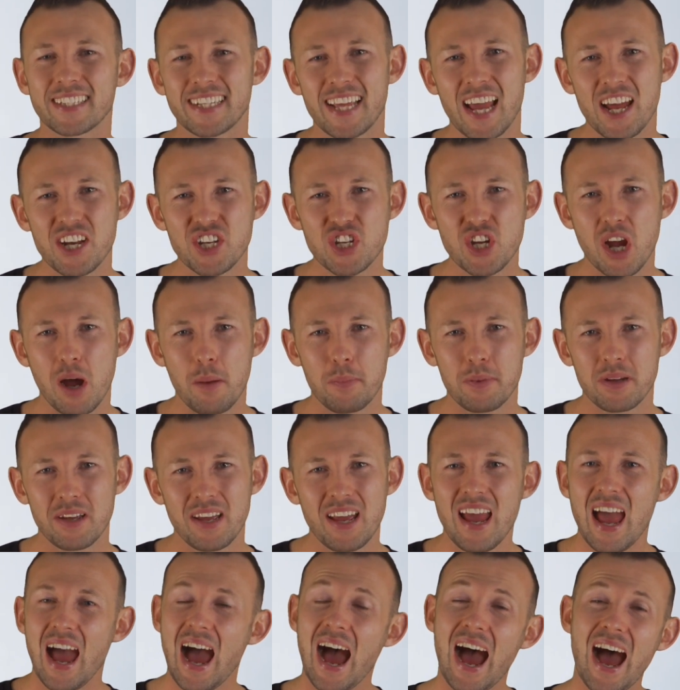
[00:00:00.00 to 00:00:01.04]
Ketchup,
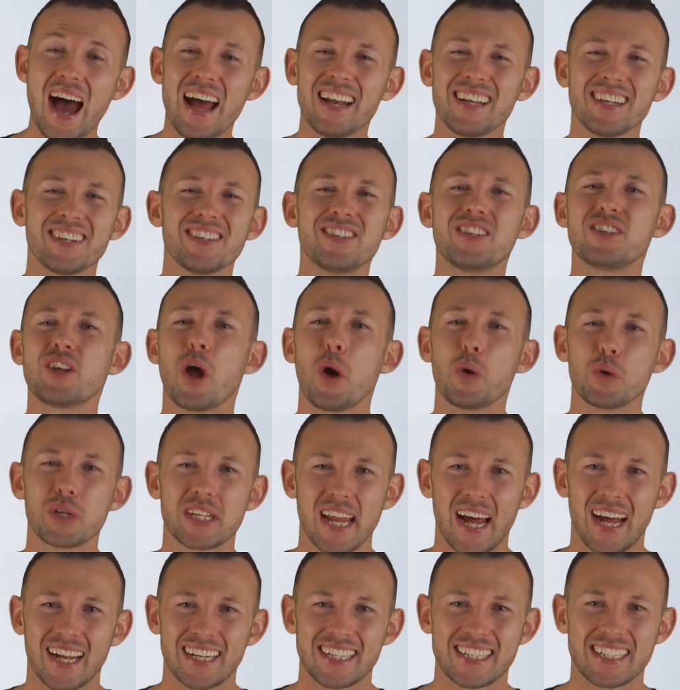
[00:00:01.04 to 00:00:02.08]
and
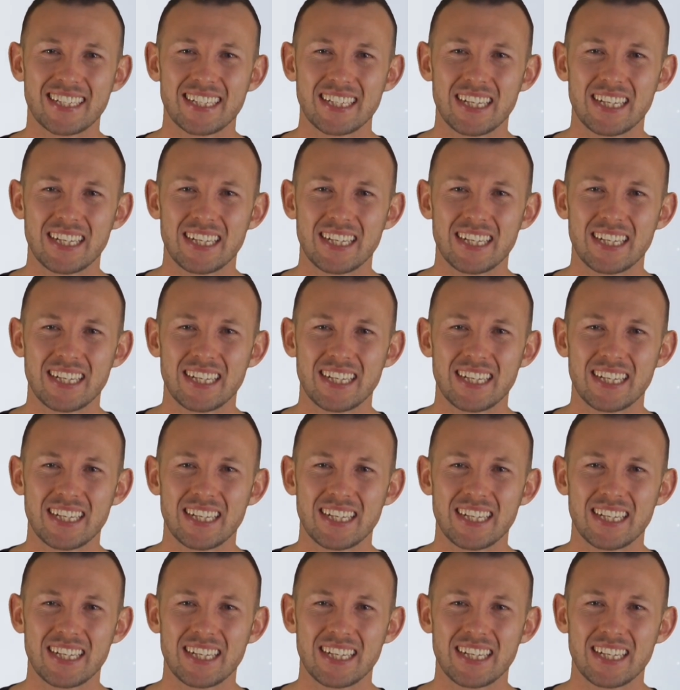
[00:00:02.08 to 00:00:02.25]
NoSass,